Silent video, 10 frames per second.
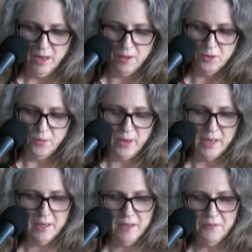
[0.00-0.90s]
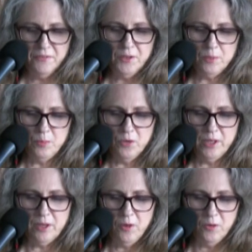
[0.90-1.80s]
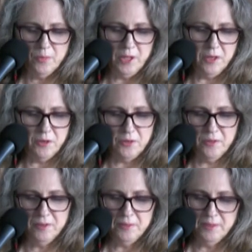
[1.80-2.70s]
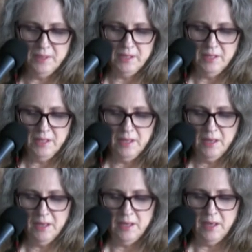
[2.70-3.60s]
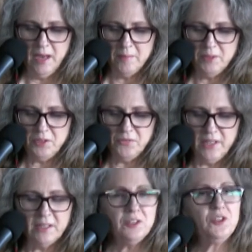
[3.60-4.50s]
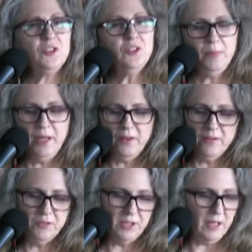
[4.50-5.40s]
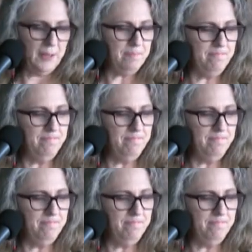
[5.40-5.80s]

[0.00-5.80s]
Although I feel more at home here, I miss Vegas just about every day.